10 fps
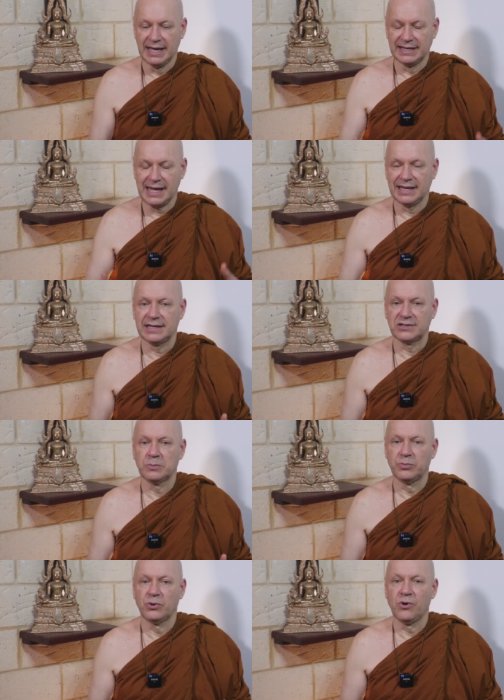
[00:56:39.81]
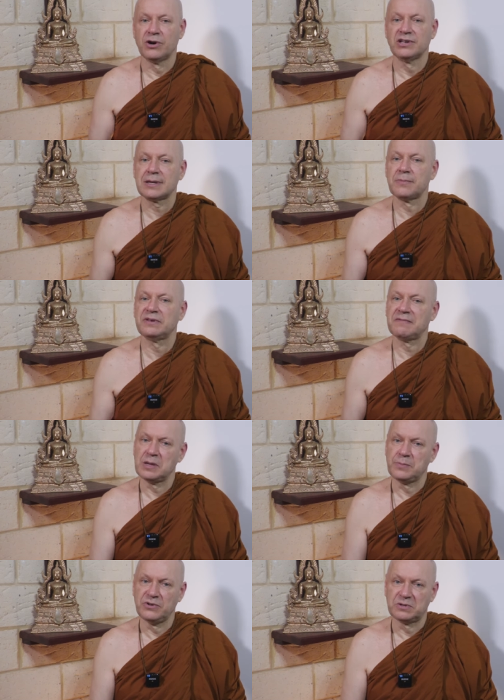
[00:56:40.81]
Take it on board. Something
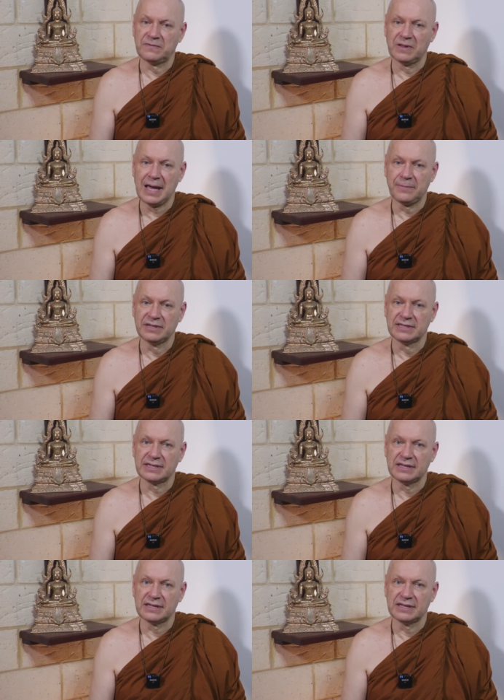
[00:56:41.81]
very beautiful happens.